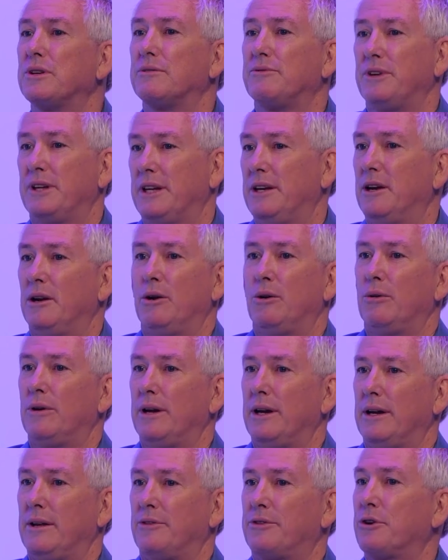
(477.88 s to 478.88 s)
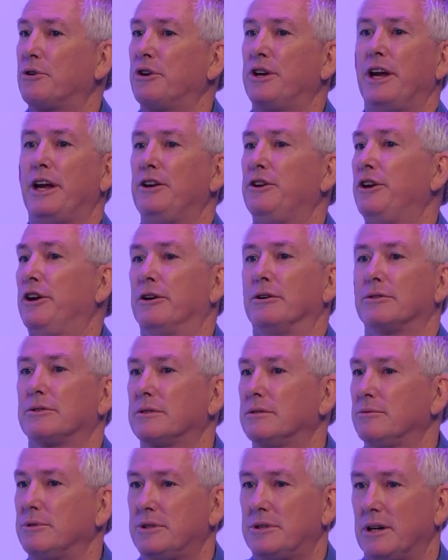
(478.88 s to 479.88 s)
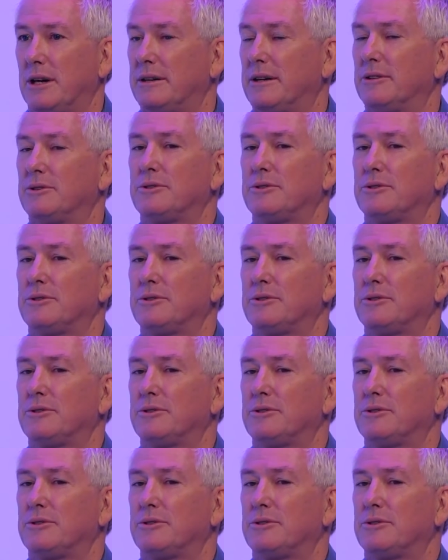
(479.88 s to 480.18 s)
video in 38 years. We shot in our